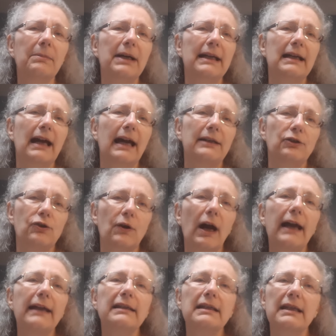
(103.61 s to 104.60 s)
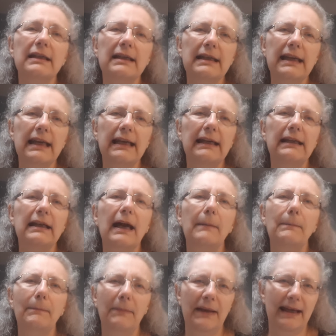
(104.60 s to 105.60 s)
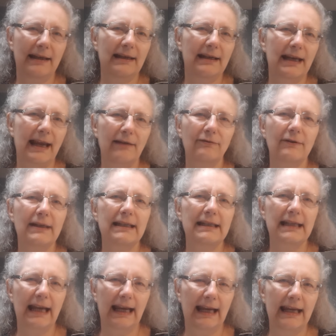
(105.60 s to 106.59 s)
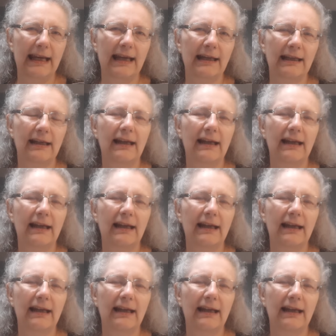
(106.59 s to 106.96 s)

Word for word: but I try to knit a bit every day,